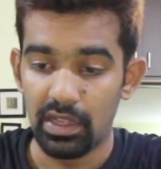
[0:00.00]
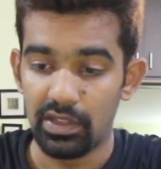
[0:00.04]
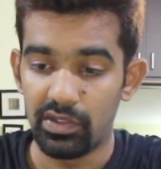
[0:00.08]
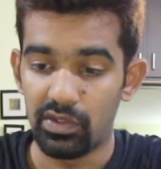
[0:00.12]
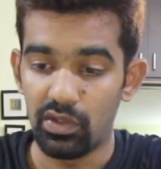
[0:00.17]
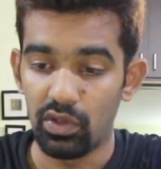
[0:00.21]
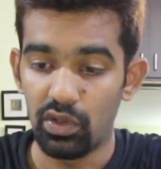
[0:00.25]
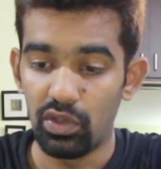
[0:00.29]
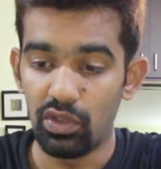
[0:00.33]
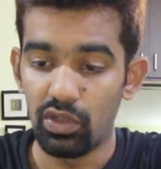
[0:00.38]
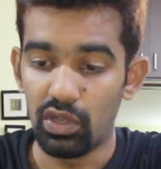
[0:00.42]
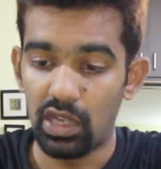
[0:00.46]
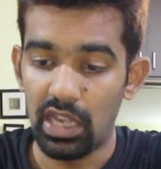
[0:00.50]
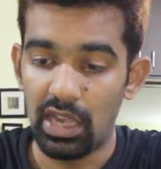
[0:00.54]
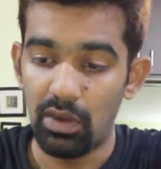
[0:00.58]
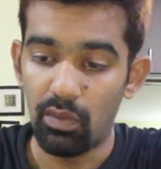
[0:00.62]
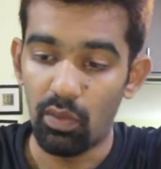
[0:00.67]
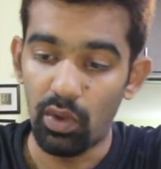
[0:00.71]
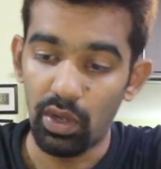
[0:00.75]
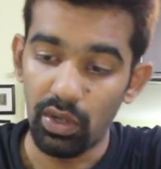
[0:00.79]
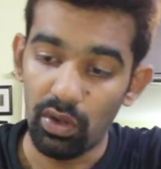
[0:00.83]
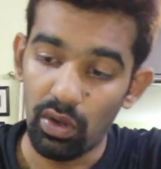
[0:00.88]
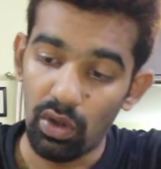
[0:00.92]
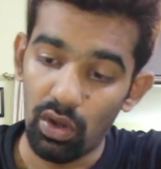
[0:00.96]
So
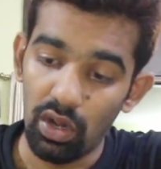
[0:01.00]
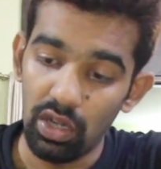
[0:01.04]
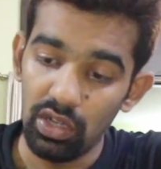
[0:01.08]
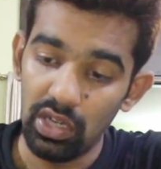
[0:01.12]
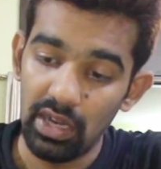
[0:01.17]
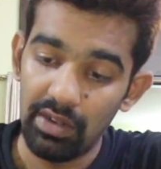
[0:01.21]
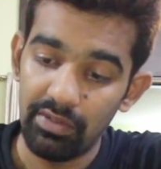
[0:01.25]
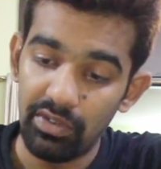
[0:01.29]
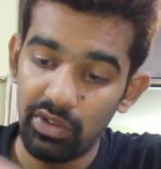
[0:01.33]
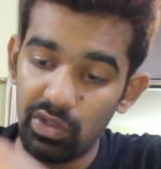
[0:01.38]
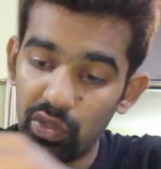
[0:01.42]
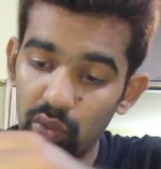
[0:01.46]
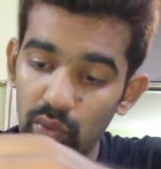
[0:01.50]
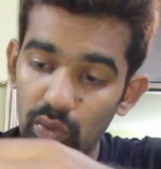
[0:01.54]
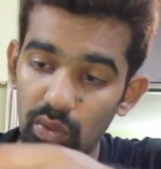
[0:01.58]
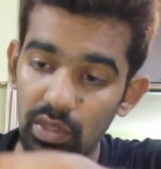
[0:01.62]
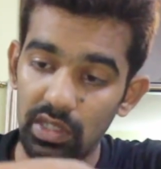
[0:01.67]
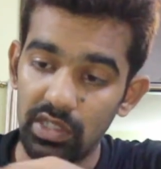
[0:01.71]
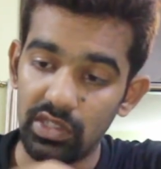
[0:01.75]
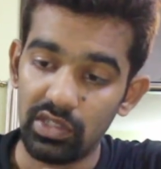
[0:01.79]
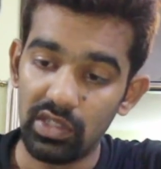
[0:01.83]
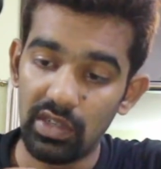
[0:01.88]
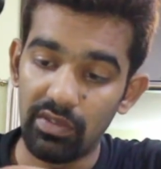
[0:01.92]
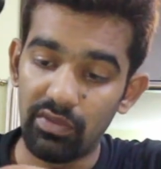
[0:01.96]
all you have to do
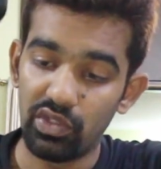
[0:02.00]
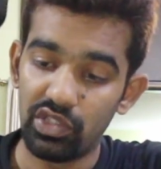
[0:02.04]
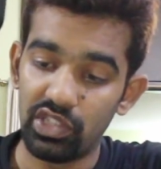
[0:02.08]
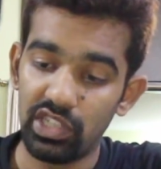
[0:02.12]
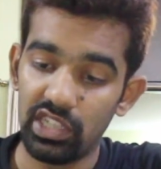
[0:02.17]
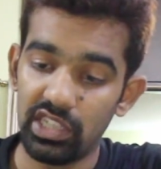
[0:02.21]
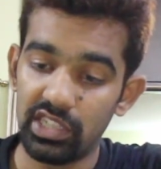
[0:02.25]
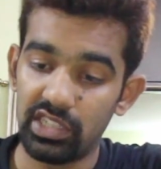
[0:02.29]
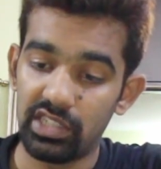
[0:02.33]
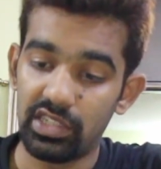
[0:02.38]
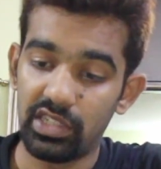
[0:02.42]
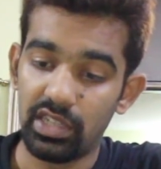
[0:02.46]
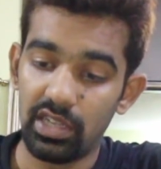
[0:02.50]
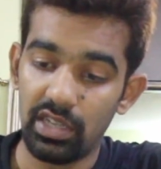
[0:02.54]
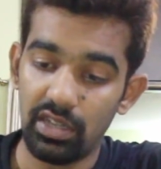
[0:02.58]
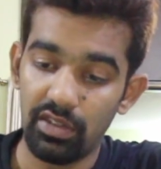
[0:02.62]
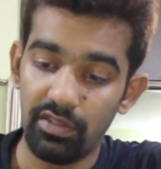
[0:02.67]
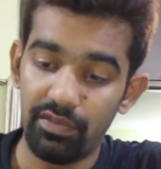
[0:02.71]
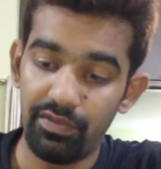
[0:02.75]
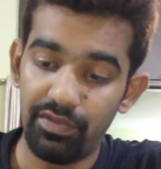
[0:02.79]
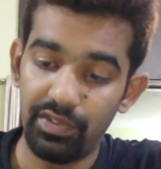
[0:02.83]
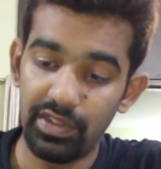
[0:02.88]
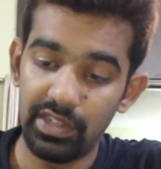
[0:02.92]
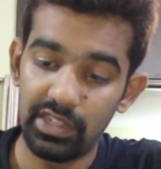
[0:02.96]
is you have to just
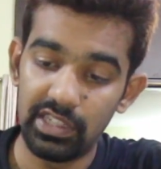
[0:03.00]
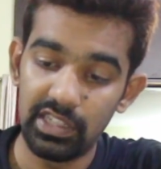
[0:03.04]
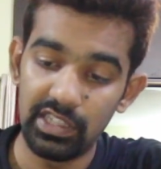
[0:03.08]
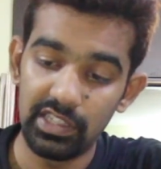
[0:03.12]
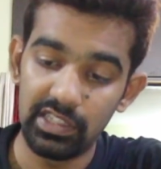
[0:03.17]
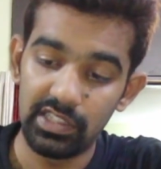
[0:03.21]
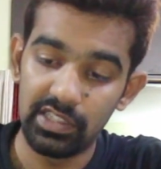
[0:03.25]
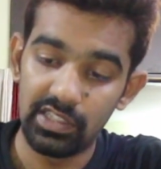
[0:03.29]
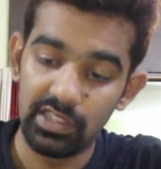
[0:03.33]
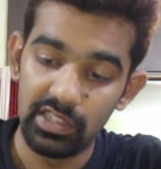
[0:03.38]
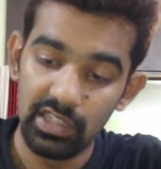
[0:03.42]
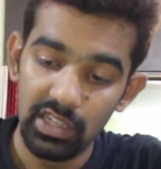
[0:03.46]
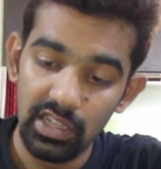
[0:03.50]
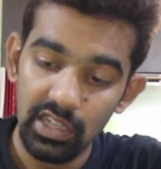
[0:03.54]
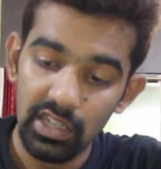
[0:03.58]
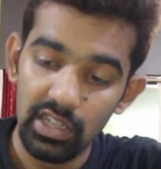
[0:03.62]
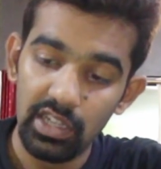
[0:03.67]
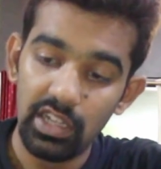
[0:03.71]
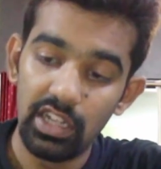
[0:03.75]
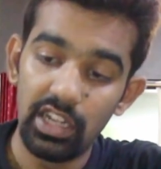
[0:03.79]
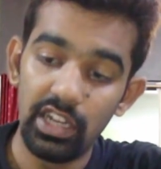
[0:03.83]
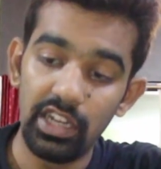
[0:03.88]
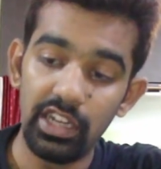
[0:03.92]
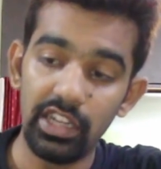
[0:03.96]
fit this
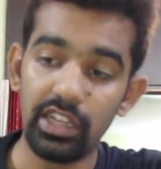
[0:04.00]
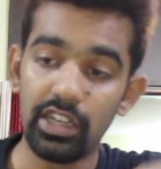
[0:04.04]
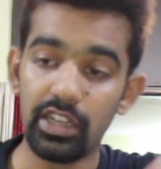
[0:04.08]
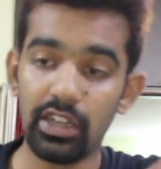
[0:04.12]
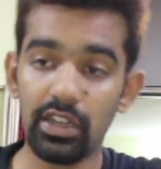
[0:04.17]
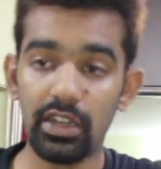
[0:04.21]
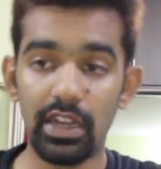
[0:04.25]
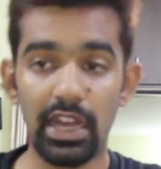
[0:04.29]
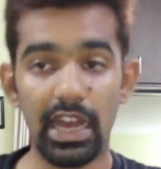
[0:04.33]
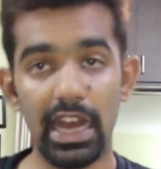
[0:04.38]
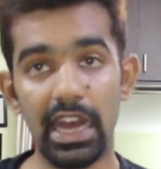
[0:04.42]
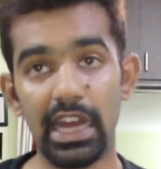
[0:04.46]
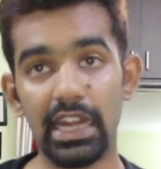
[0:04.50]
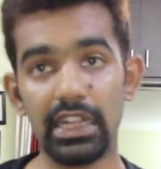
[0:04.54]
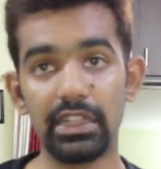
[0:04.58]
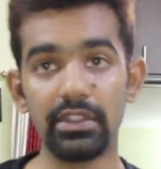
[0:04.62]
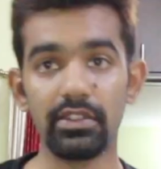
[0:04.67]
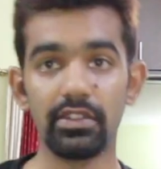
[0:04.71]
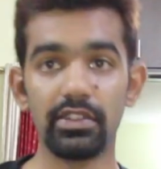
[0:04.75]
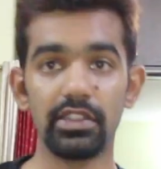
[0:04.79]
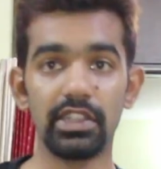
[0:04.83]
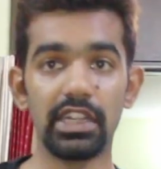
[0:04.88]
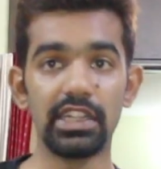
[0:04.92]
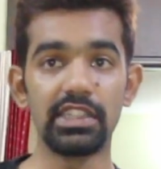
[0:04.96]
in here, and
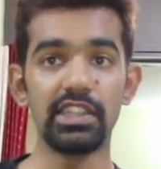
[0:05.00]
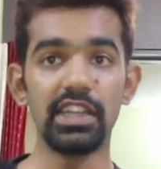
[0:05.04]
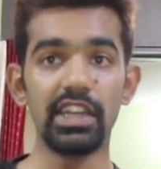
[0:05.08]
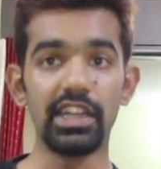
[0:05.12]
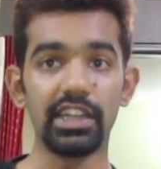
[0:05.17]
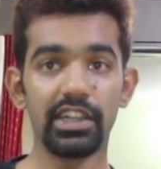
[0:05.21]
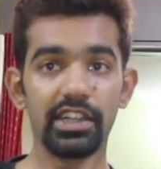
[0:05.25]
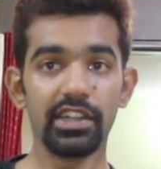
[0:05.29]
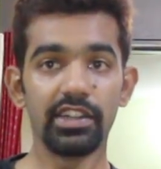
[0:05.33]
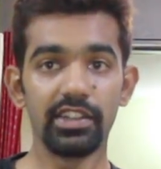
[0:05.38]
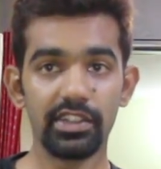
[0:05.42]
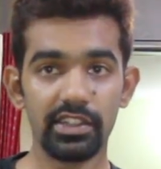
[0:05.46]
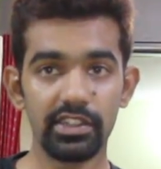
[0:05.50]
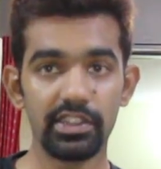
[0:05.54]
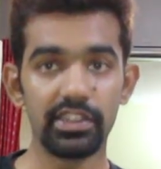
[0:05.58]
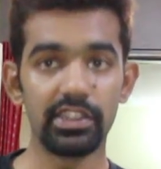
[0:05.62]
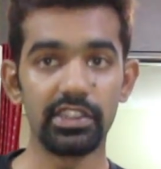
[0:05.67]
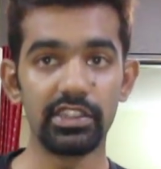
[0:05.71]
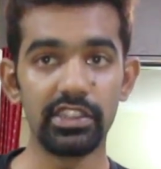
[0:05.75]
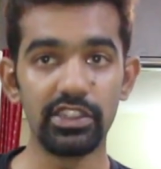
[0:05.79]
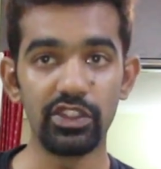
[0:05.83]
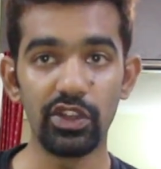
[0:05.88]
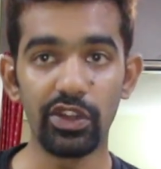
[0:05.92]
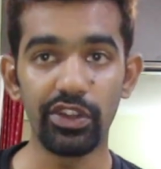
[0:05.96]
that's it.
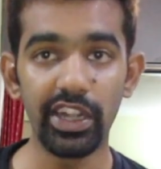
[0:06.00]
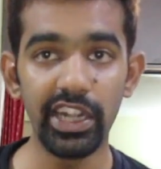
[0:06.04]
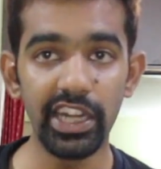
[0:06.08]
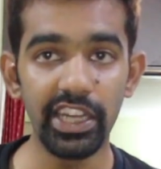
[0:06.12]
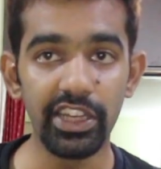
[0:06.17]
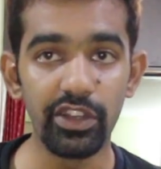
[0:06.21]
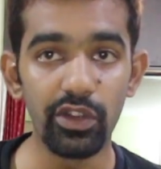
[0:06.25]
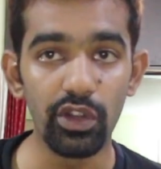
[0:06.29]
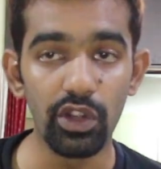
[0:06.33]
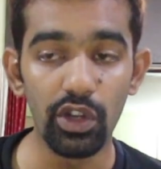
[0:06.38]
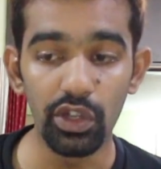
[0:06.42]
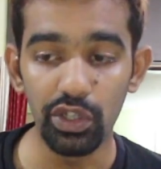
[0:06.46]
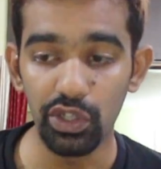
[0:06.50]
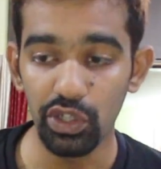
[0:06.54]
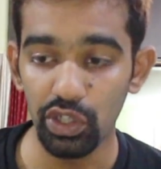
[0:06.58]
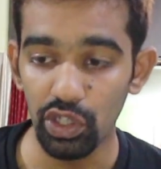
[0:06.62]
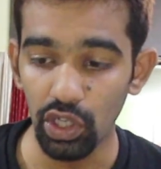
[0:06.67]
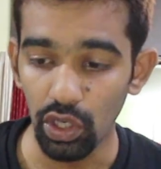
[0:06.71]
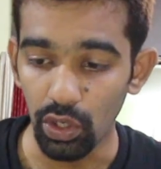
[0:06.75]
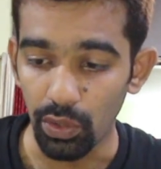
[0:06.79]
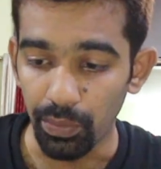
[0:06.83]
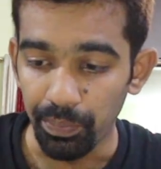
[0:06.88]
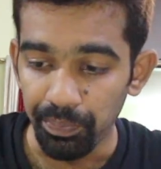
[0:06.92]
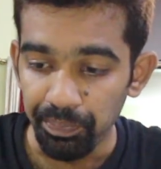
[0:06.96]
You're ready, you're good to
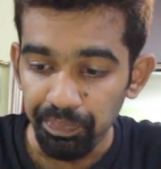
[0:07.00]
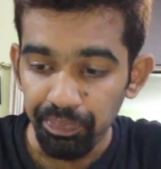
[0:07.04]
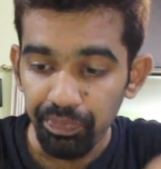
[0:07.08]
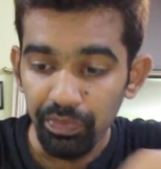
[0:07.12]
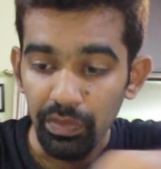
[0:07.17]
go.